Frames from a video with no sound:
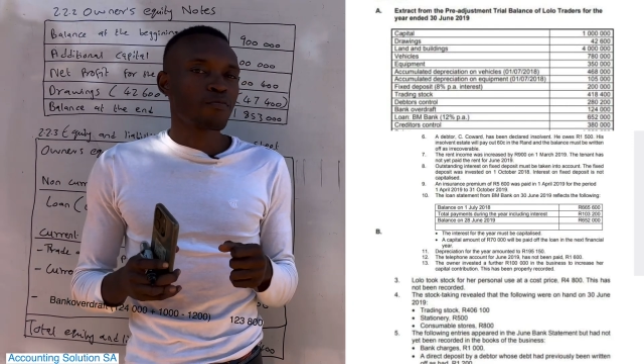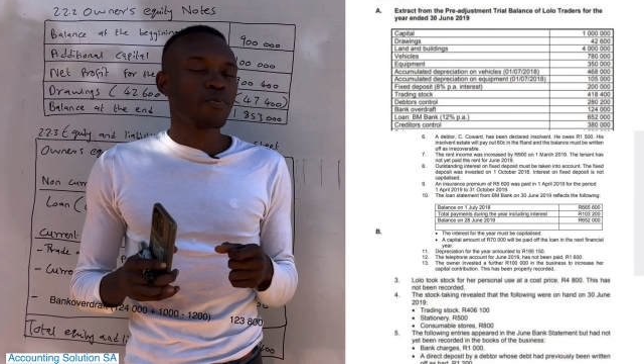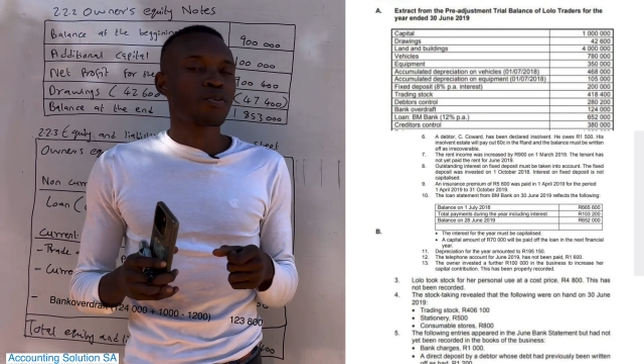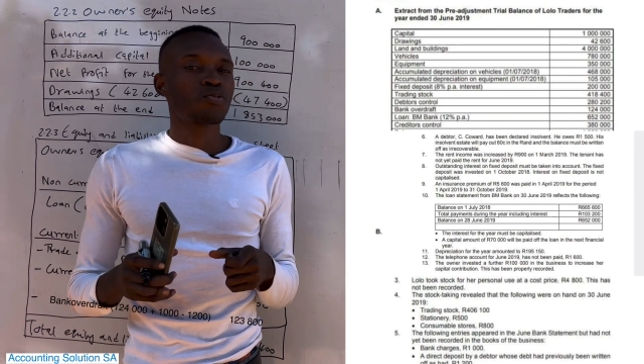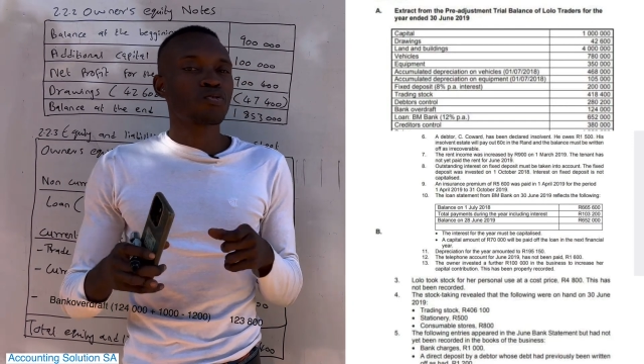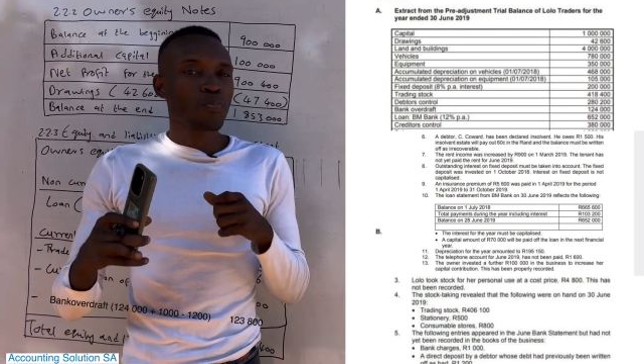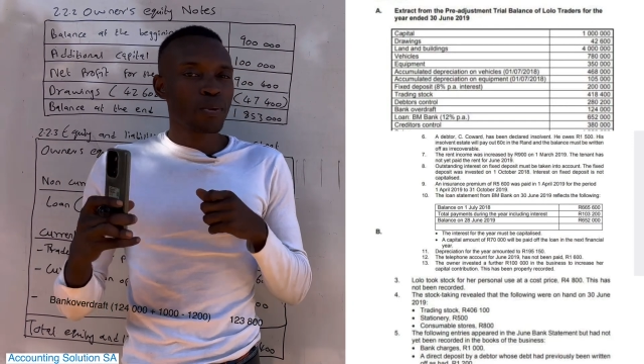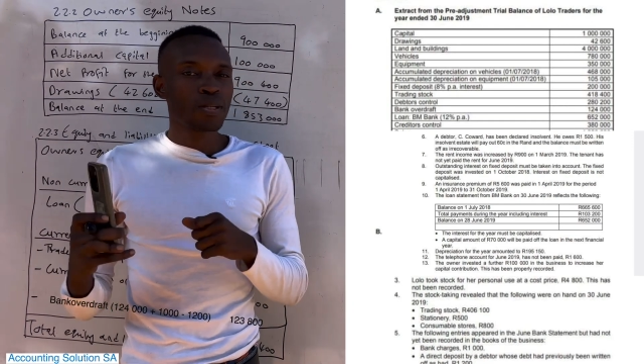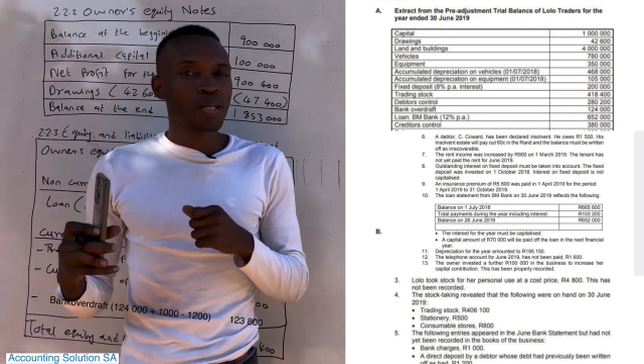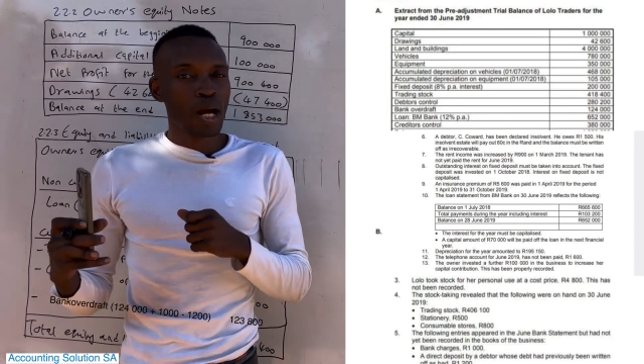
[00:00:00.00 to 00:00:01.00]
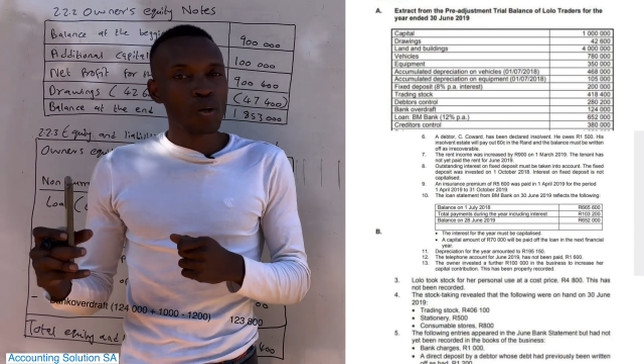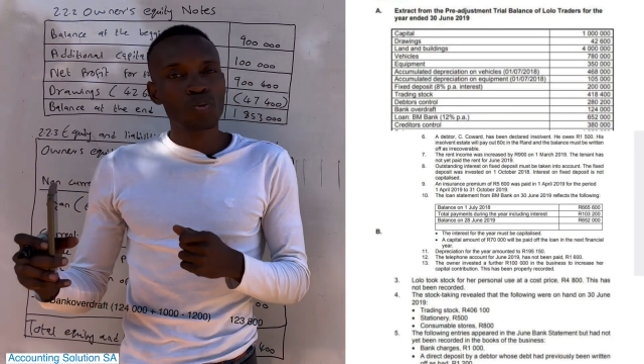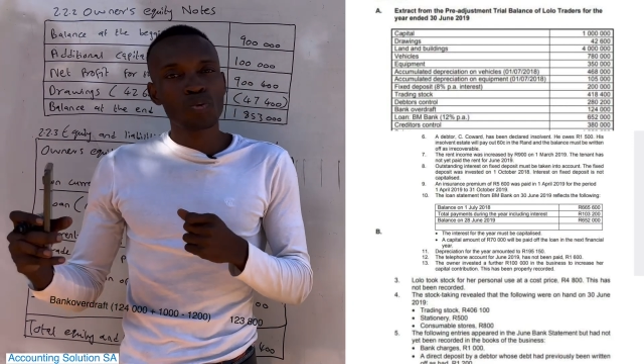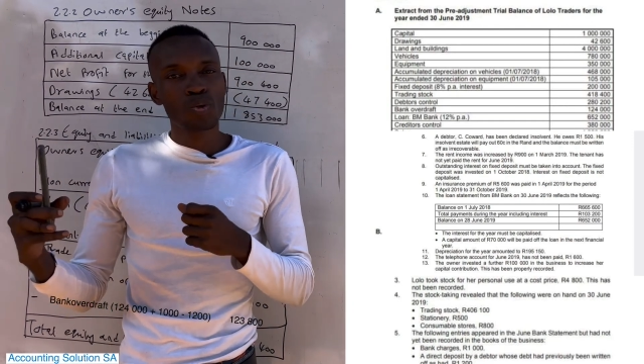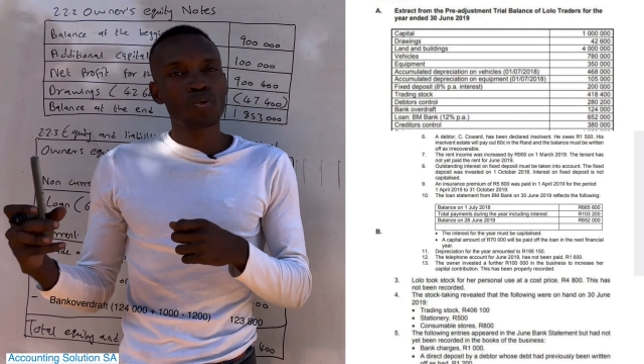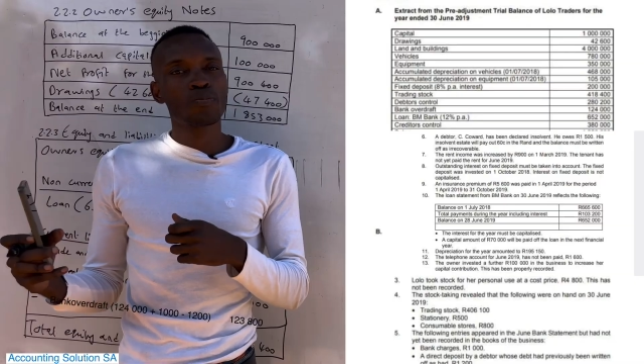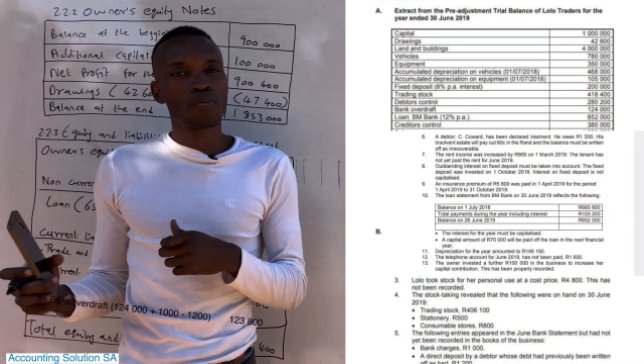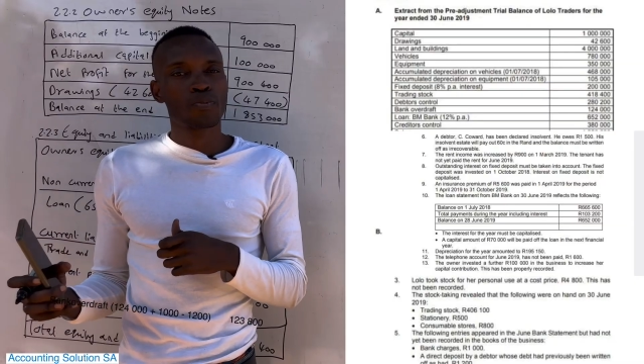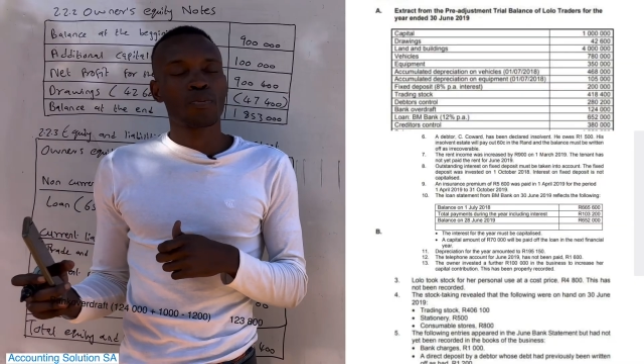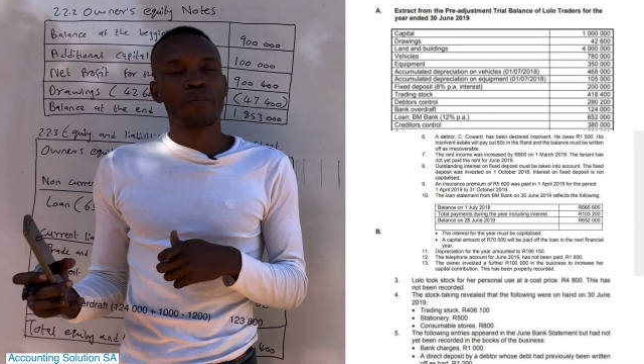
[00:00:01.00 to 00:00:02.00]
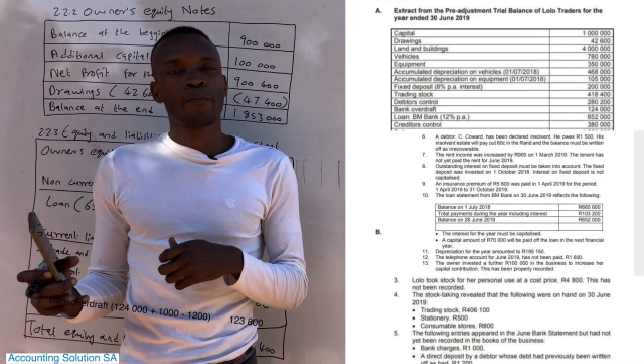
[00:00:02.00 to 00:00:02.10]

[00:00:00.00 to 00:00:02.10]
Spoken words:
because to print out those books